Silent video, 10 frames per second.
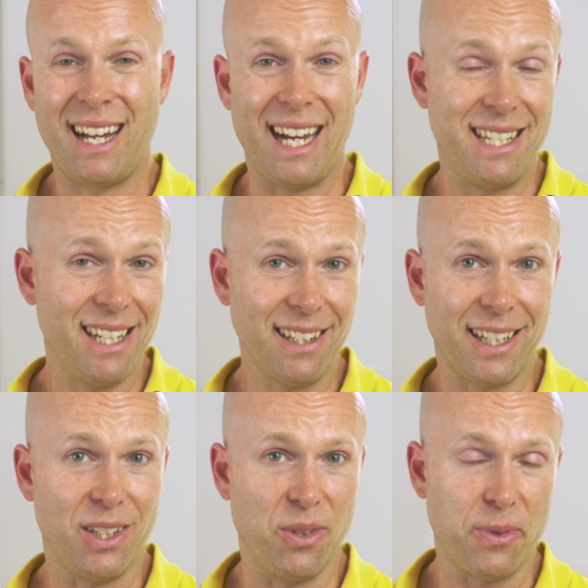
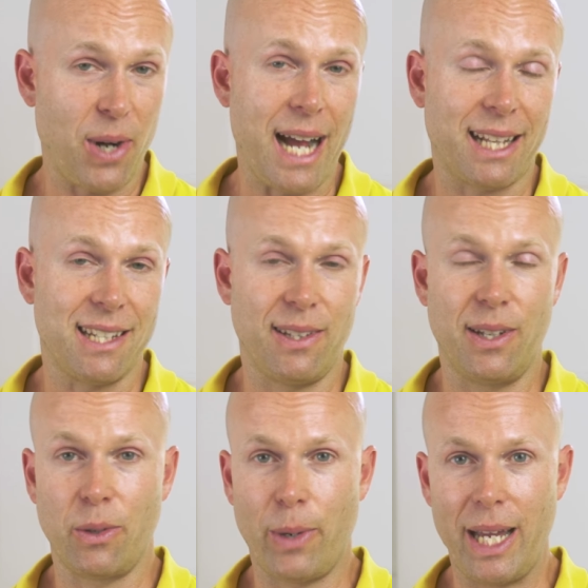Ideally, you've tracked this
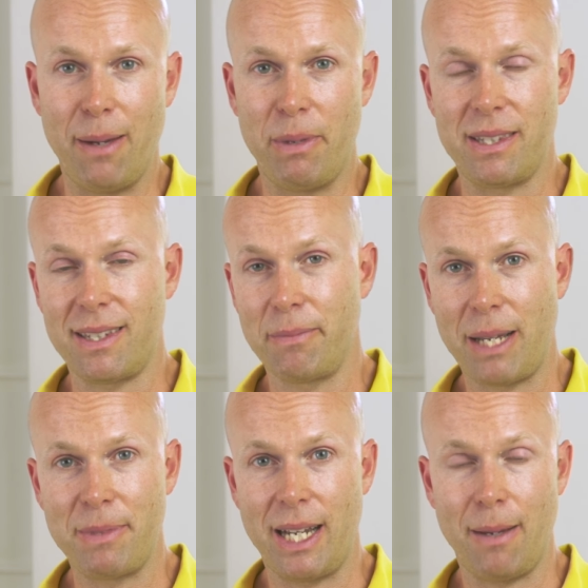along the way, but
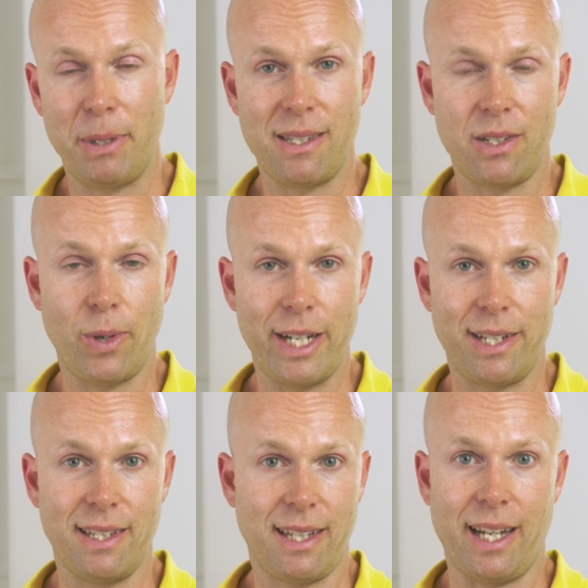sometimes you end up in
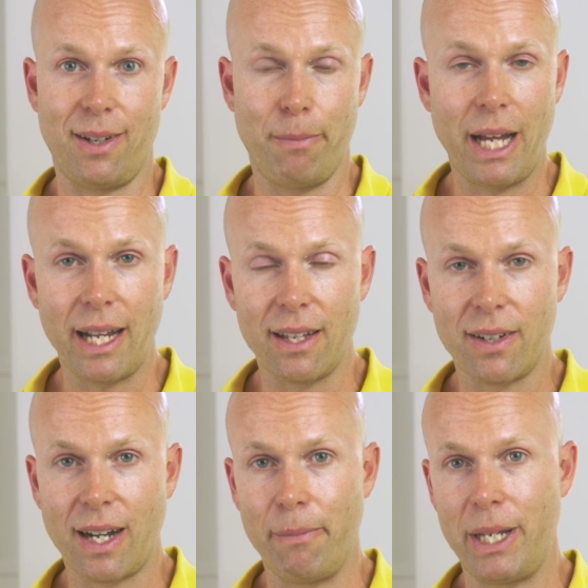situations like you're buying another
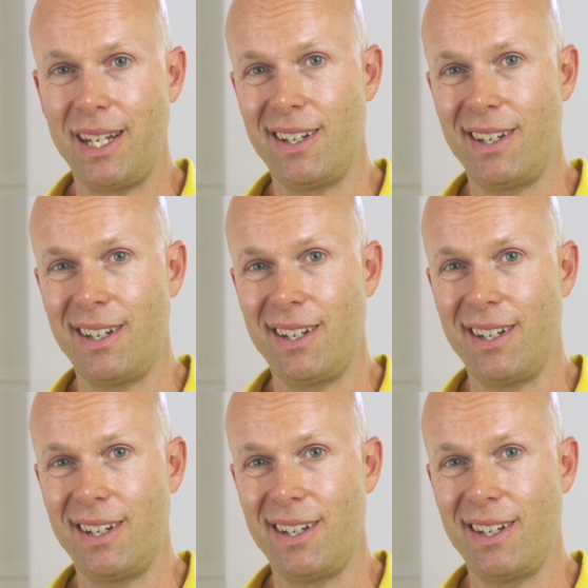company,